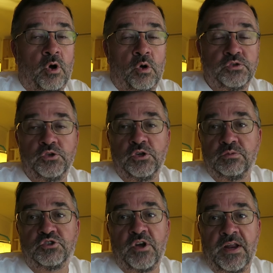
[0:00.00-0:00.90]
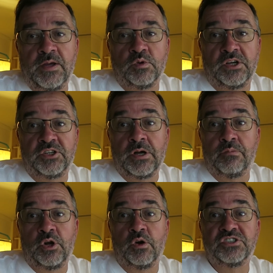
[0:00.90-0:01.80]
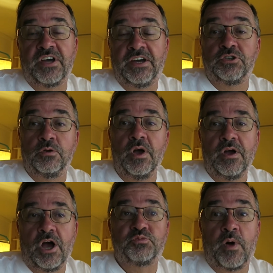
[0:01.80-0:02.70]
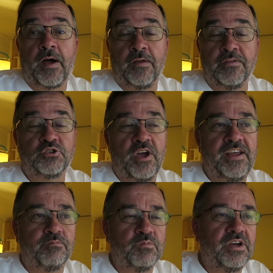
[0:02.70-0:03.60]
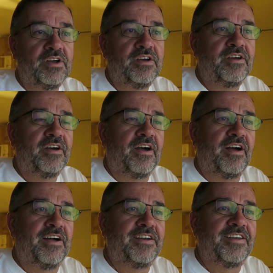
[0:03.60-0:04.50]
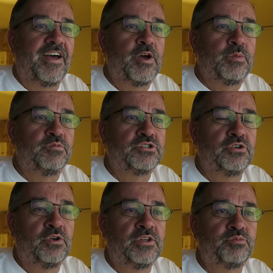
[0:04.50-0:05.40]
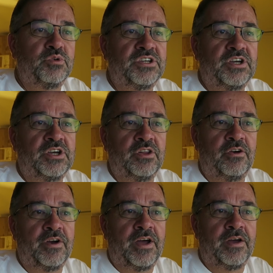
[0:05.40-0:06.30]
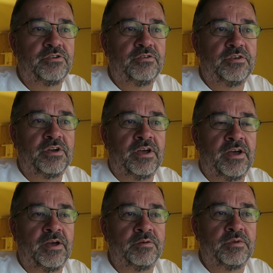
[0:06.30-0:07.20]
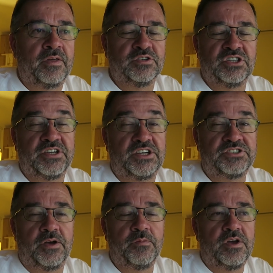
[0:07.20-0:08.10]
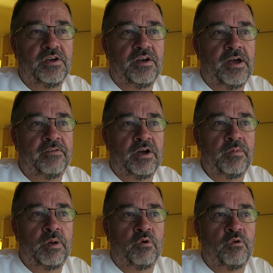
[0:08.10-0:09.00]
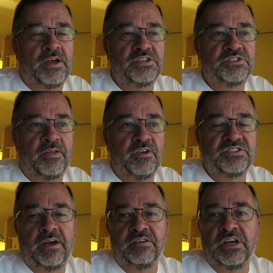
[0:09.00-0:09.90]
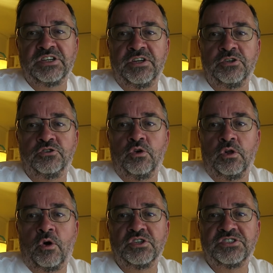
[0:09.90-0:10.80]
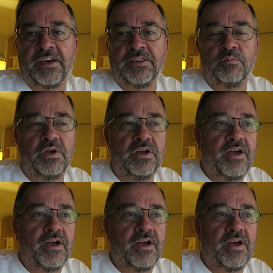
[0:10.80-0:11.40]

also doing some training and would like to come alongside you as part of the training. And so this particular, I think it was a Cessna, if I remember right, this F-16 drew alongside them